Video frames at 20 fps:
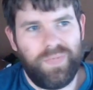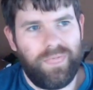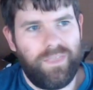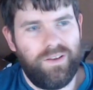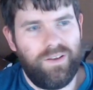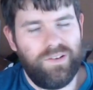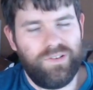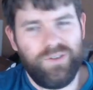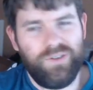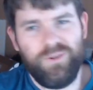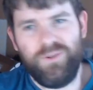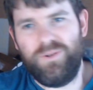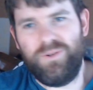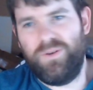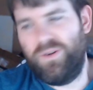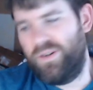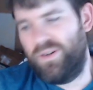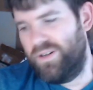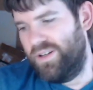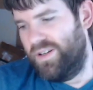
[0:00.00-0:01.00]
so
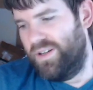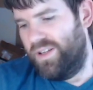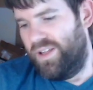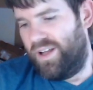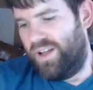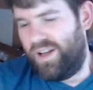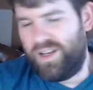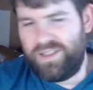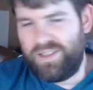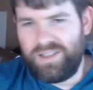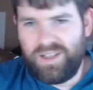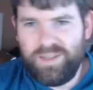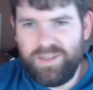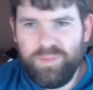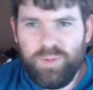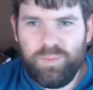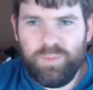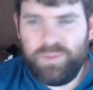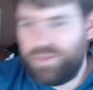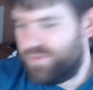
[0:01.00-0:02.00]
I'm
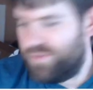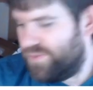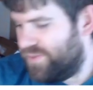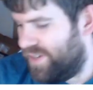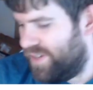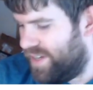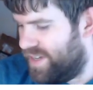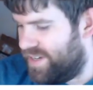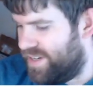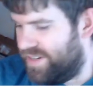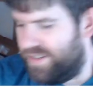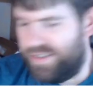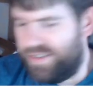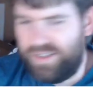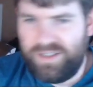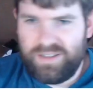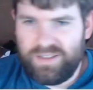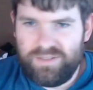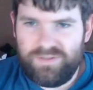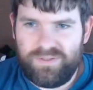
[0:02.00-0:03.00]
a big fan
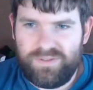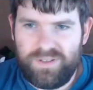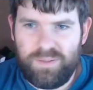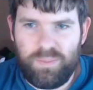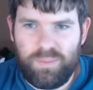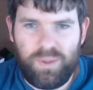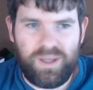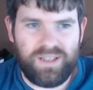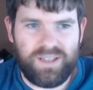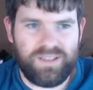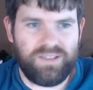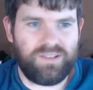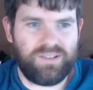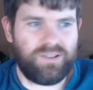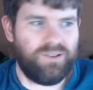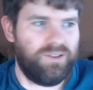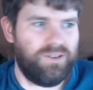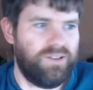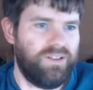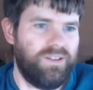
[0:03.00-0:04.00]
of a band
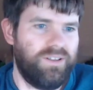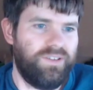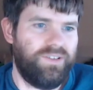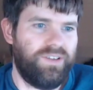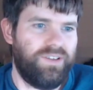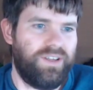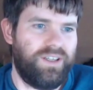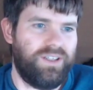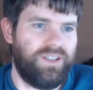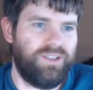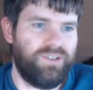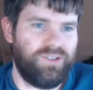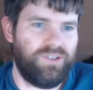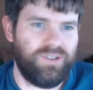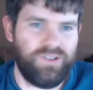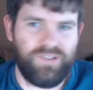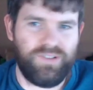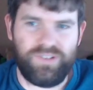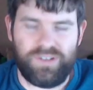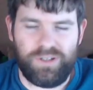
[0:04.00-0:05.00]
called
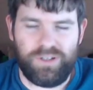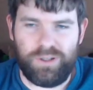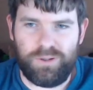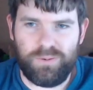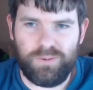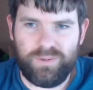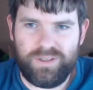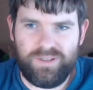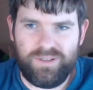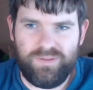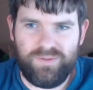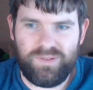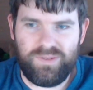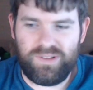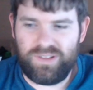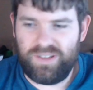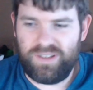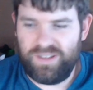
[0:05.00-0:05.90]
Angels and Airwaves.